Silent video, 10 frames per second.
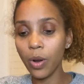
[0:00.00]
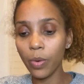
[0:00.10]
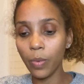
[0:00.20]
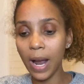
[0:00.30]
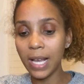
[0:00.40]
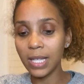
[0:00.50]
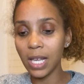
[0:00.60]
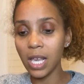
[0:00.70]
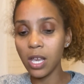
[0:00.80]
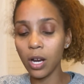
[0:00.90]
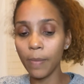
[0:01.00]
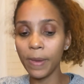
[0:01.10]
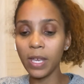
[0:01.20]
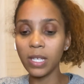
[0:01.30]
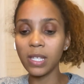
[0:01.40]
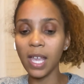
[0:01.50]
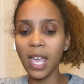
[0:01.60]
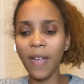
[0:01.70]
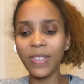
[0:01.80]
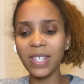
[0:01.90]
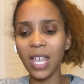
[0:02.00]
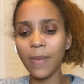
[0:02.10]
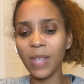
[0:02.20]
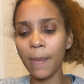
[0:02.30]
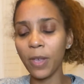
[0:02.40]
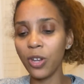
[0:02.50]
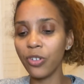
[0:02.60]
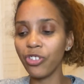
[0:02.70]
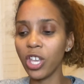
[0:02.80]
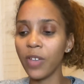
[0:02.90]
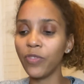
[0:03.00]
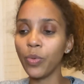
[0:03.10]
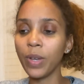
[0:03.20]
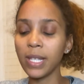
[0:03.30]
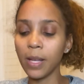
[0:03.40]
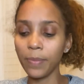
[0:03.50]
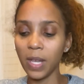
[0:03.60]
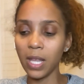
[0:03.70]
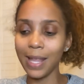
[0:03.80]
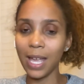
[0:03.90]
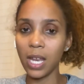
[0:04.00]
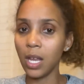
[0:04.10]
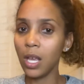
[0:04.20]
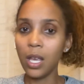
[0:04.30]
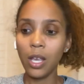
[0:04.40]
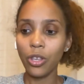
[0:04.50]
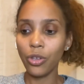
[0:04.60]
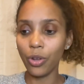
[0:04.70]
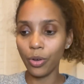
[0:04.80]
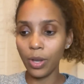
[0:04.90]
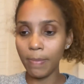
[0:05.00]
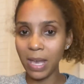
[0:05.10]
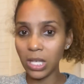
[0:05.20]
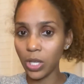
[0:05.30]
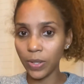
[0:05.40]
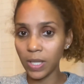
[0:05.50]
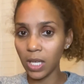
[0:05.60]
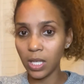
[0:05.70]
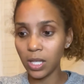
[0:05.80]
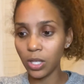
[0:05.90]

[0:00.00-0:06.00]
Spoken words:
rising here because they have the same type of energy of doing something that, you know, it makes no sense.